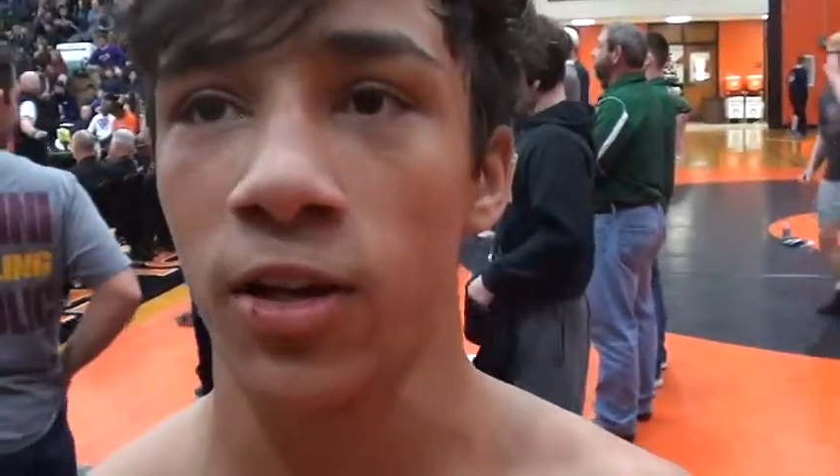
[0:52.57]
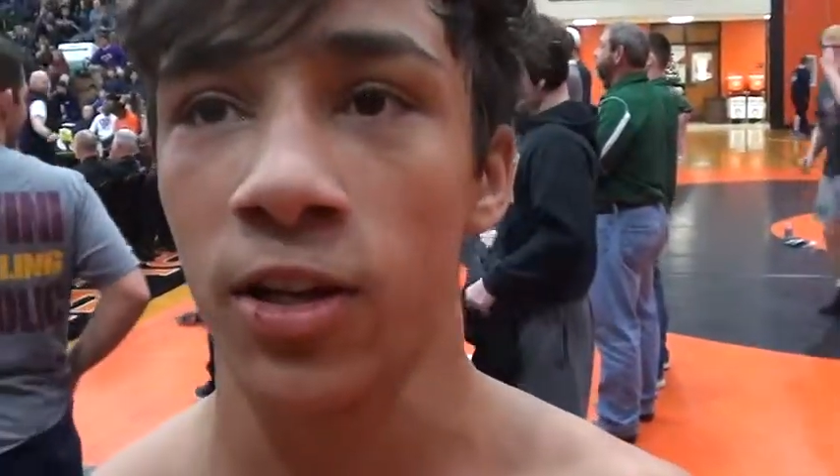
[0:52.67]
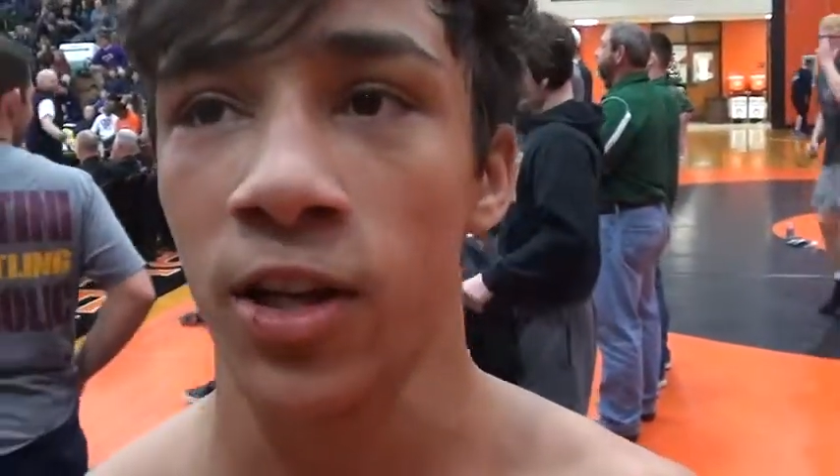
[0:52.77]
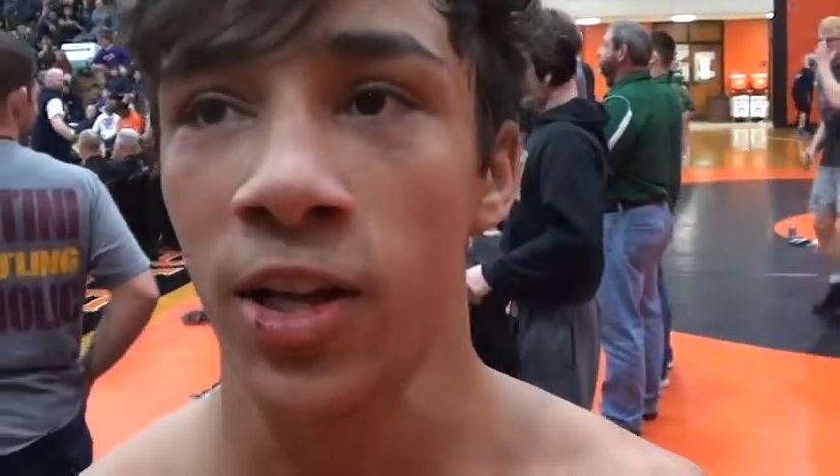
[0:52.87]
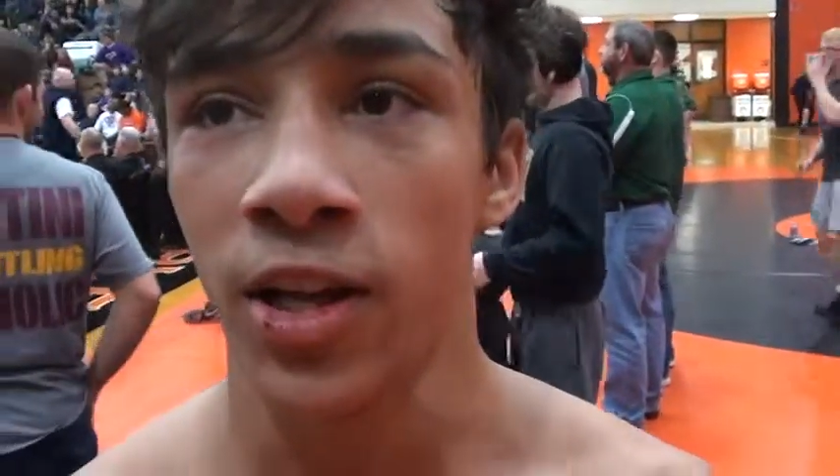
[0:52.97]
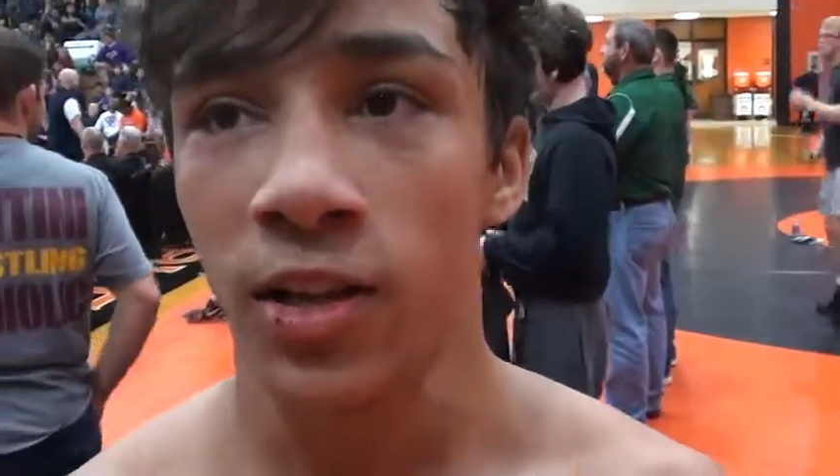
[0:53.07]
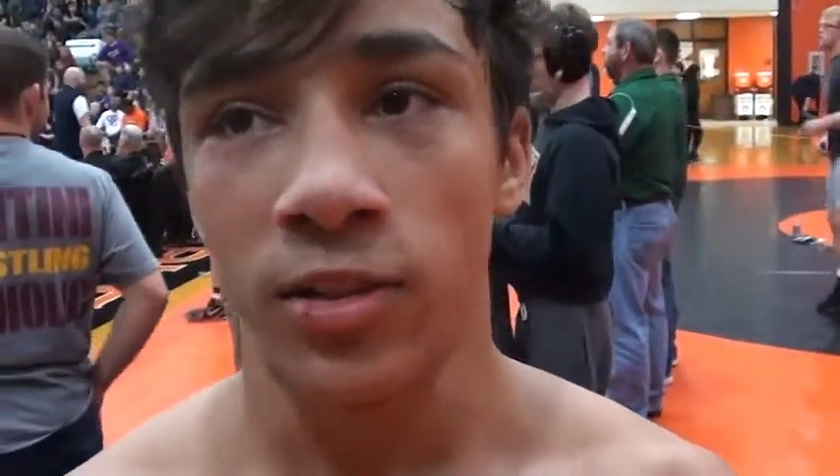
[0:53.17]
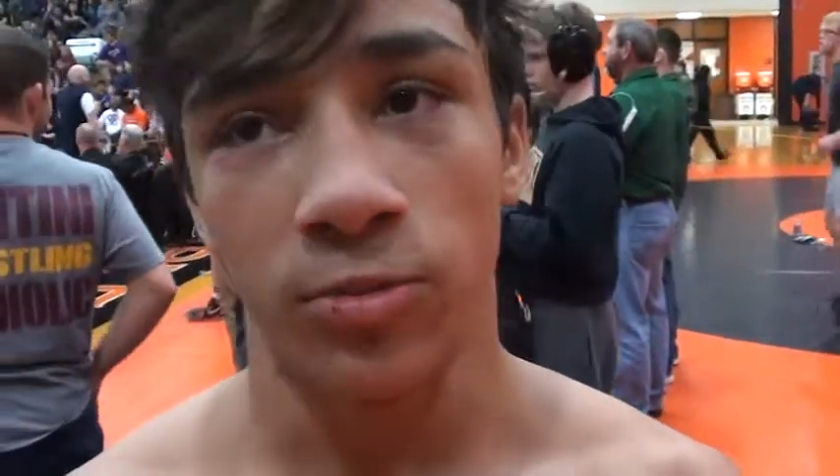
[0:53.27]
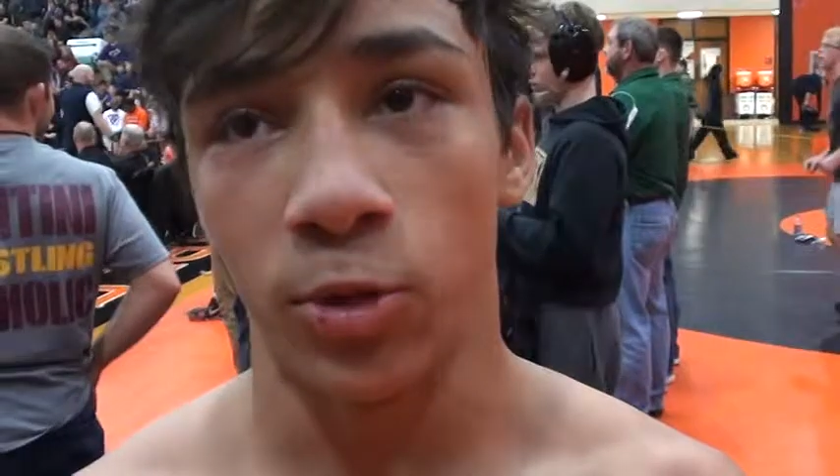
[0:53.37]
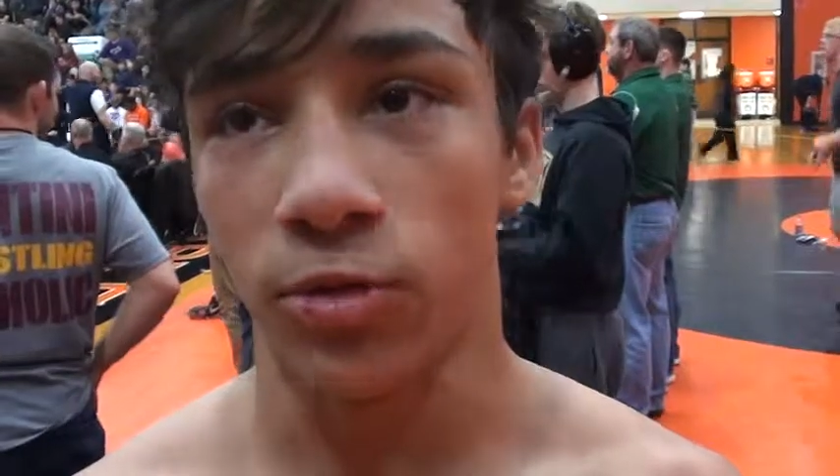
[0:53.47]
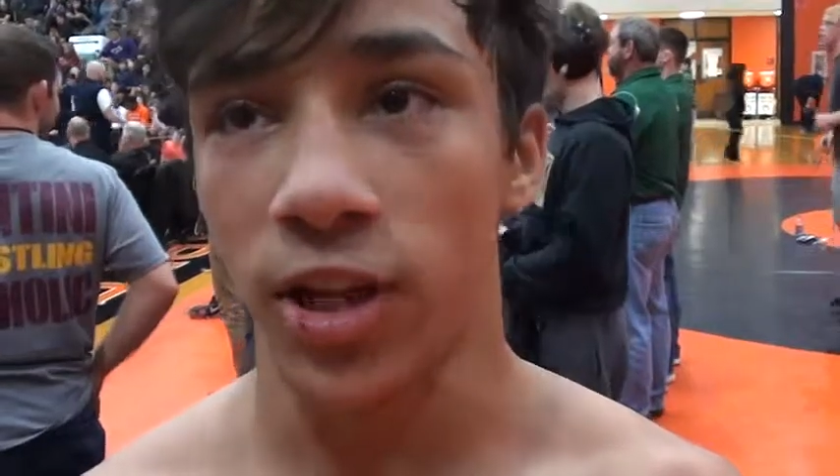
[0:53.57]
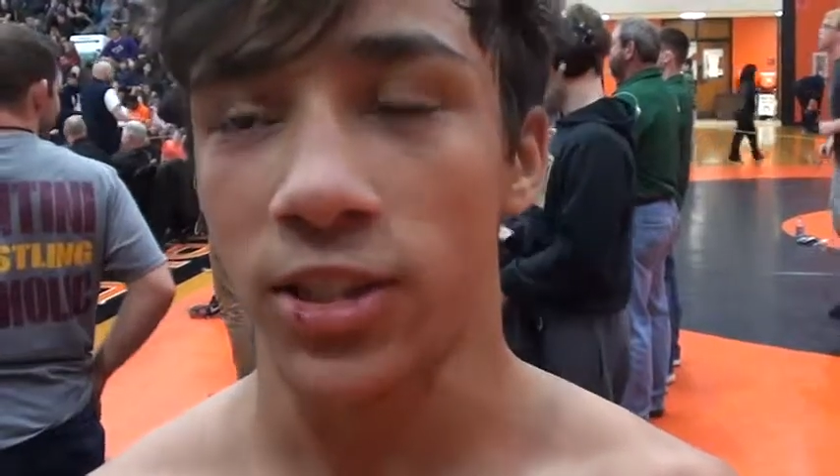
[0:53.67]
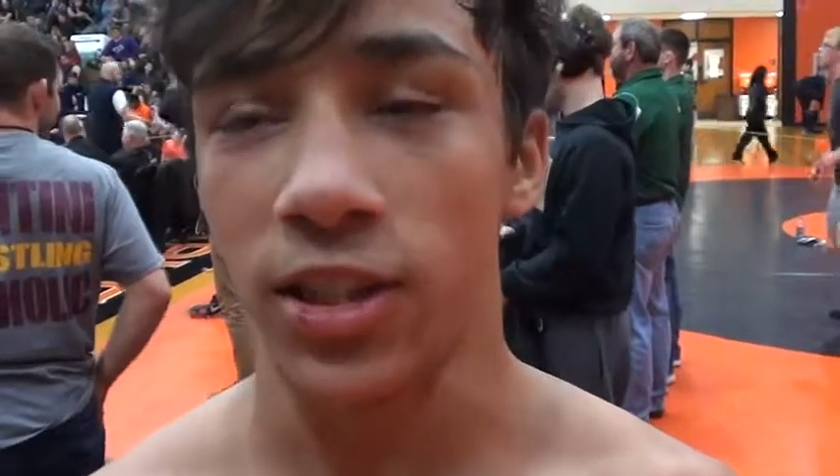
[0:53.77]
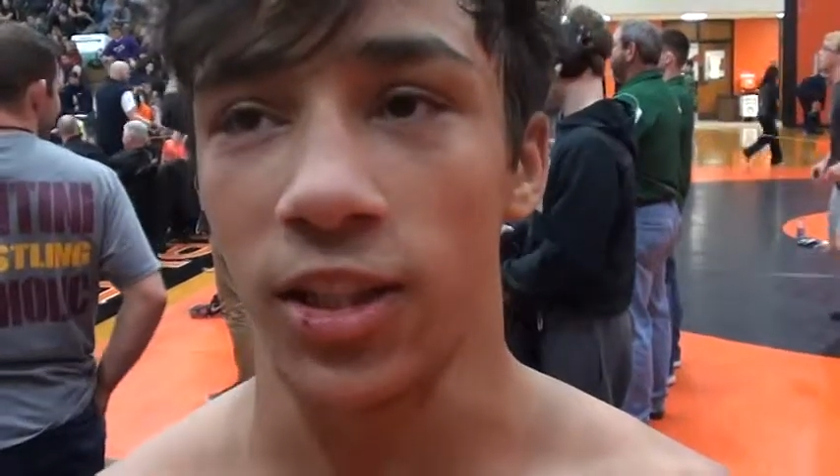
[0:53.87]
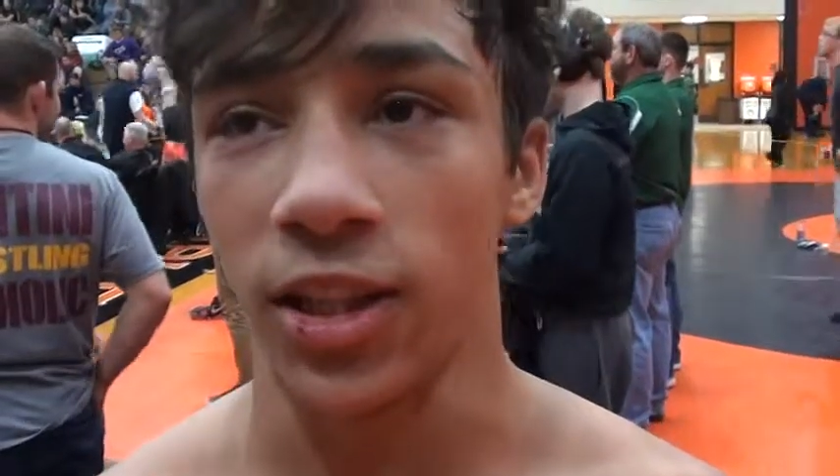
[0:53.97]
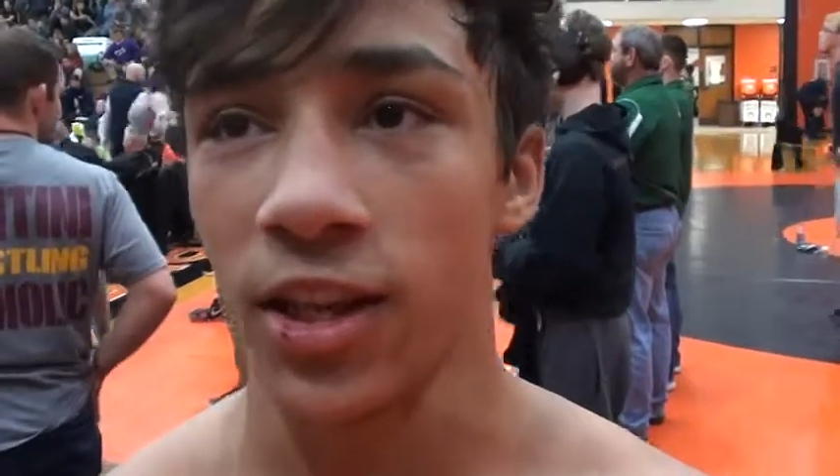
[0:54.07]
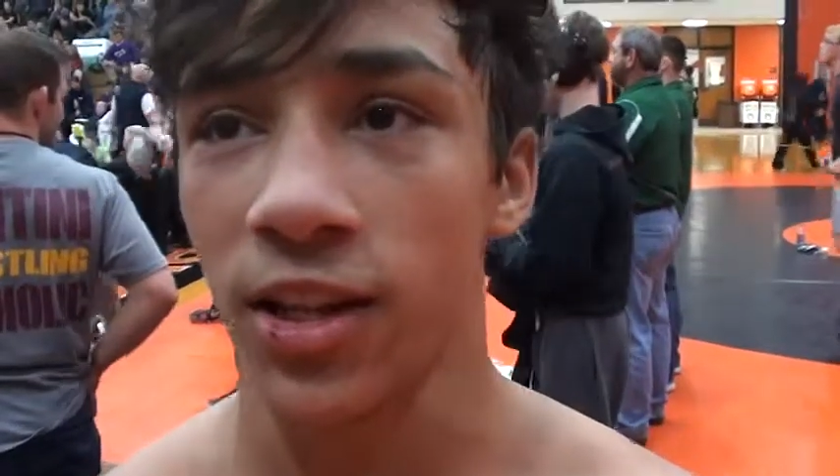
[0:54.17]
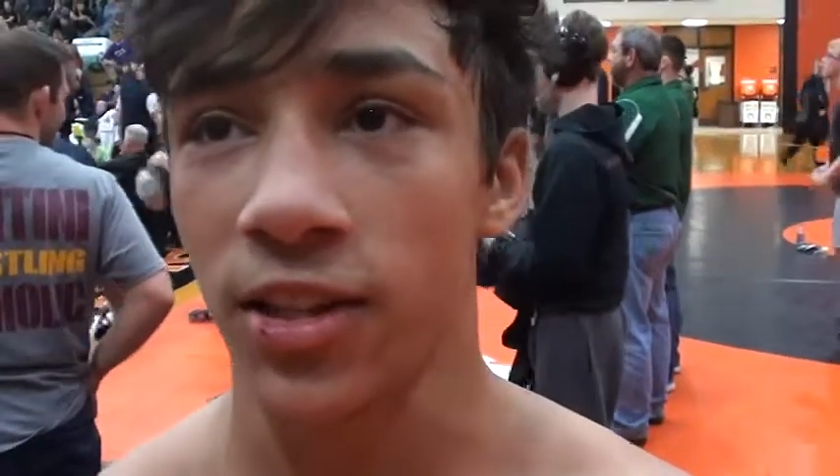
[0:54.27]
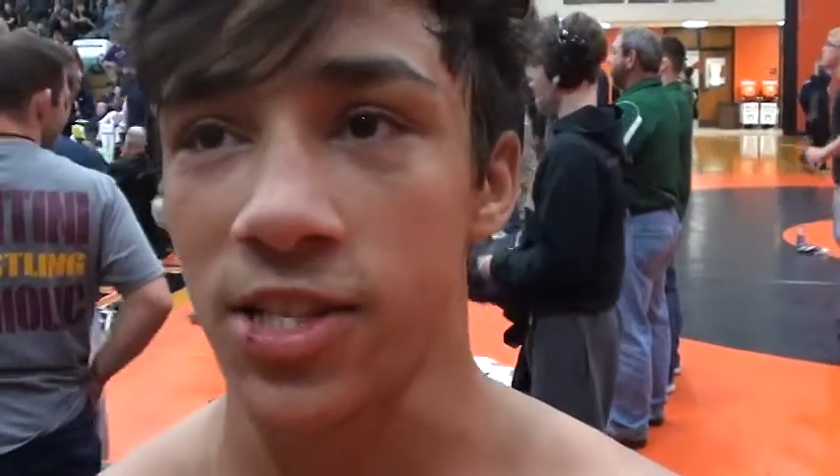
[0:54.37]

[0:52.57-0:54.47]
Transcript: Move on to the